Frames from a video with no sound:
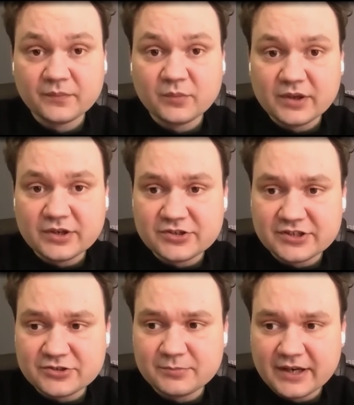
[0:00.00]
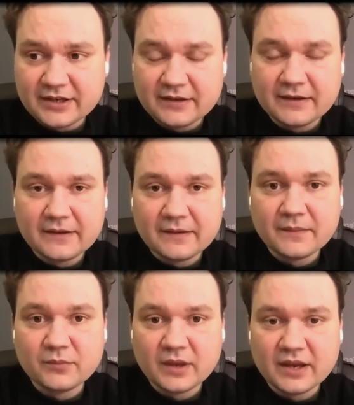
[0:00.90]
What does this mean?
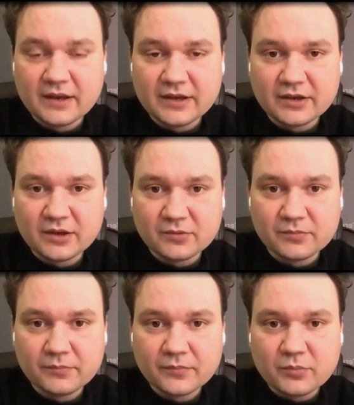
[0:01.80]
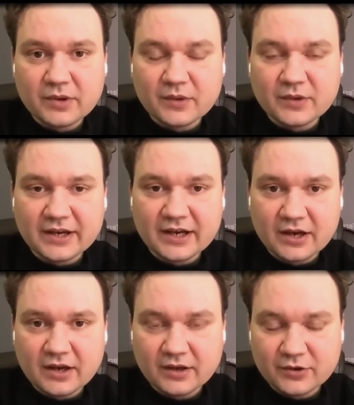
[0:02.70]
Well, we've already
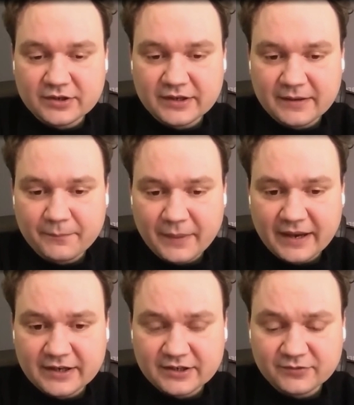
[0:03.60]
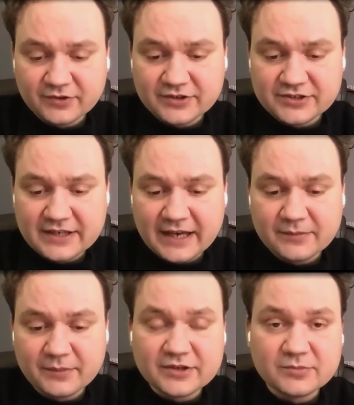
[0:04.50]
heard many different
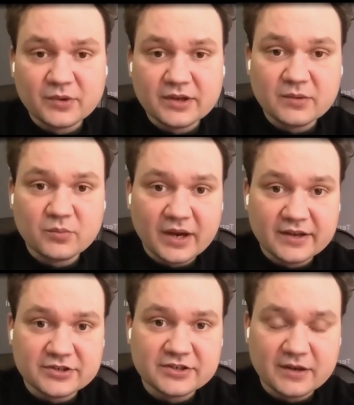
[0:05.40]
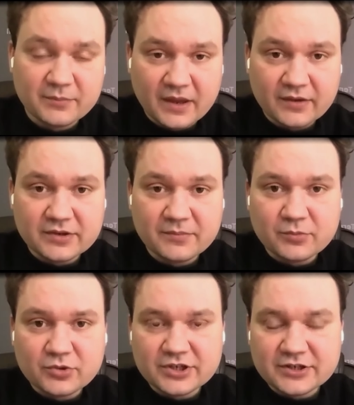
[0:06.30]
statements more than once about
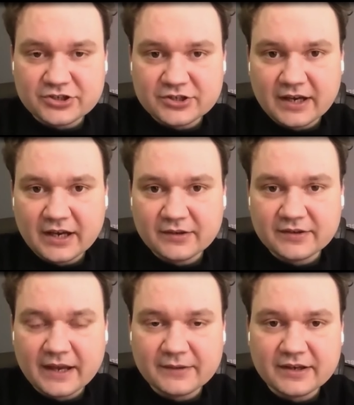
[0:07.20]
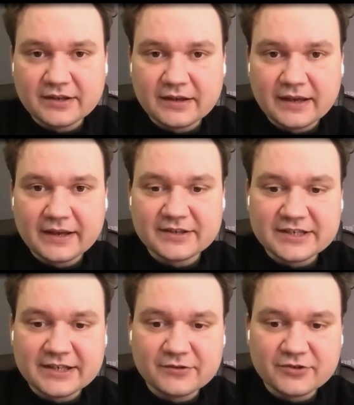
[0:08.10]
Putin's health having
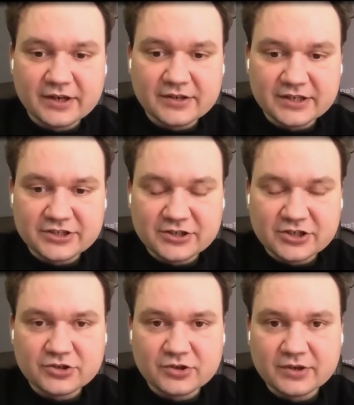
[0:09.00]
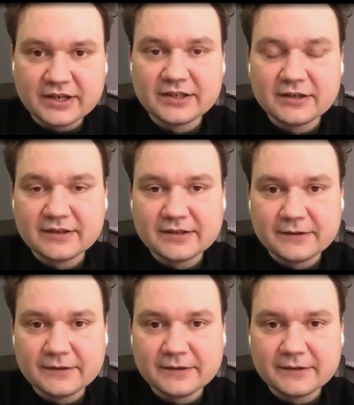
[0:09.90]
significantly deteriorated.